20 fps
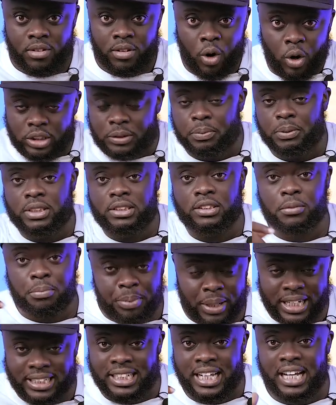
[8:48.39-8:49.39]
hospital
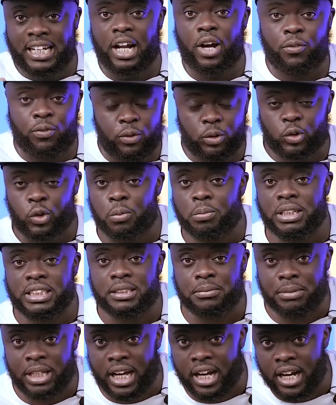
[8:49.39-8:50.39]
bed, and I'm also
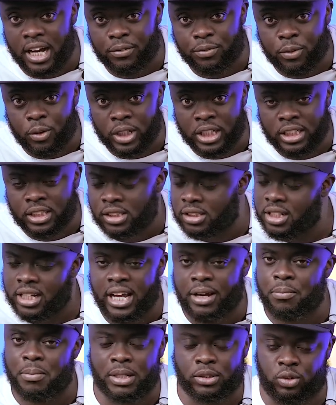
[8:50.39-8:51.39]
meeting me afford it.
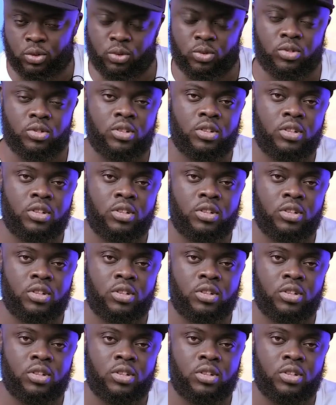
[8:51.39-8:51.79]
And muscle.